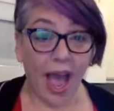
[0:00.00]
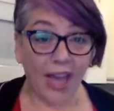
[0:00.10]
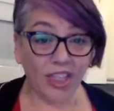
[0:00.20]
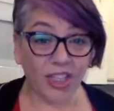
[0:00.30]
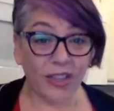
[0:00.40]

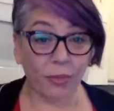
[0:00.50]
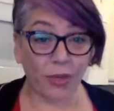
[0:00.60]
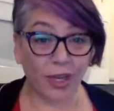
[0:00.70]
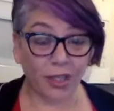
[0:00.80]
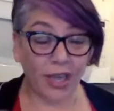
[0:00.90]
Actually, the
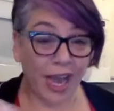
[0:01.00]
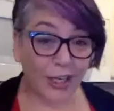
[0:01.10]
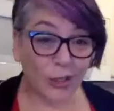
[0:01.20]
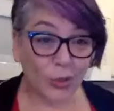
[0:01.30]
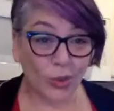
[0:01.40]
real
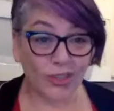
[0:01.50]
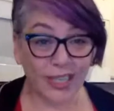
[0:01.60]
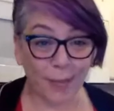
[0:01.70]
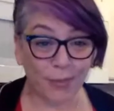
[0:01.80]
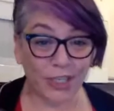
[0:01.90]
kind of cool
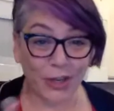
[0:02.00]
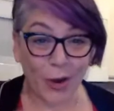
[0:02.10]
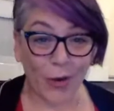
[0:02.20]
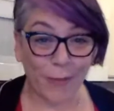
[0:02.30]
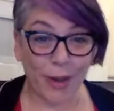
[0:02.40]
tip to
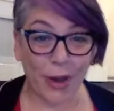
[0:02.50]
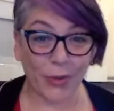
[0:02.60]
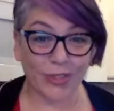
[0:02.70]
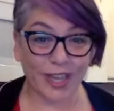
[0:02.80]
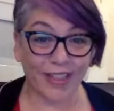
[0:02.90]
know
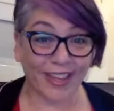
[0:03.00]
about uh,